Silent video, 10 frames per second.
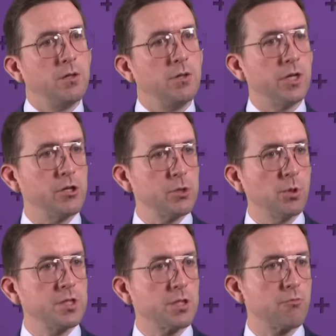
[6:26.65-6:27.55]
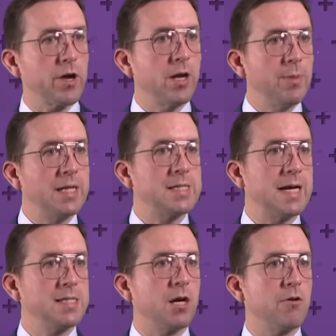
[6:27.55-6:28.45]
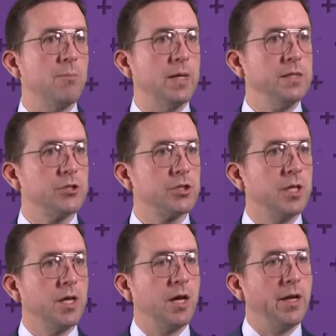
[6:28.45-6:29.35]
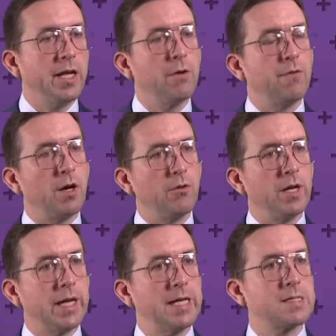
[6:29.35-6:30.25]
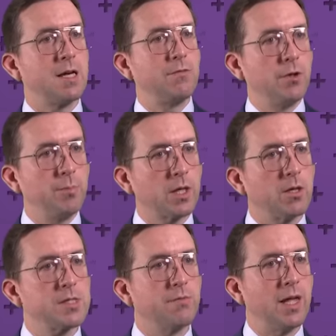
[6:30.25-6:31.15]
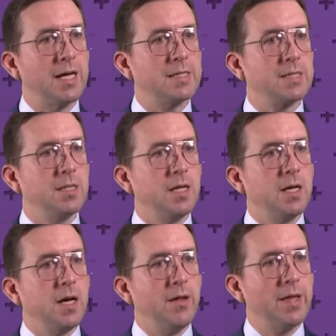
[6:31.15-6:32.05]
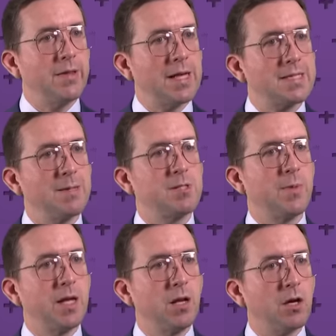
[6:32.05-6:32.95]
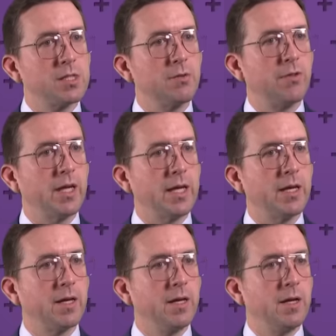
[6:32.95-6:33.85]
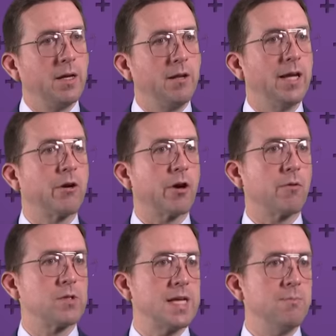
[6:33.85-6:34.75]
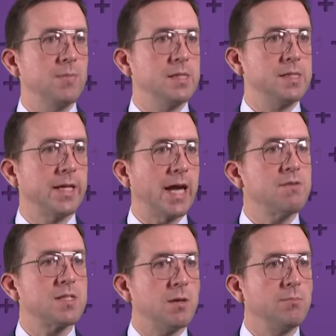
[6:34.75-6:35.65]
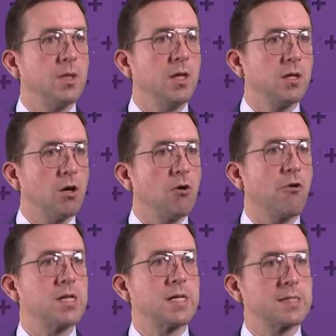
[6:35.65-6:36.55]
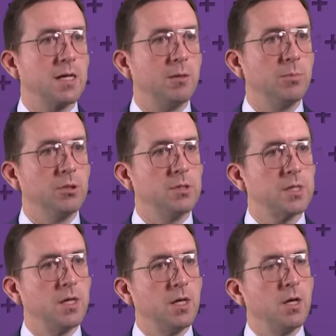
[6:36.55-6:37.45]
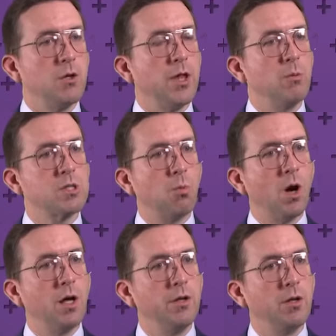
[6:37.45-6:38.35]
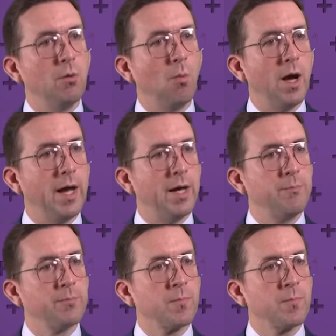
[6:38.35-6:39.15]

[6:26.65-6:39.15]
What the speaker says: you know, she wanted to rehabilitate her image, and he felt that he suffered because of that. And that seemed to be a lot of the lingering resentment. He gave some concrete examples. There was one where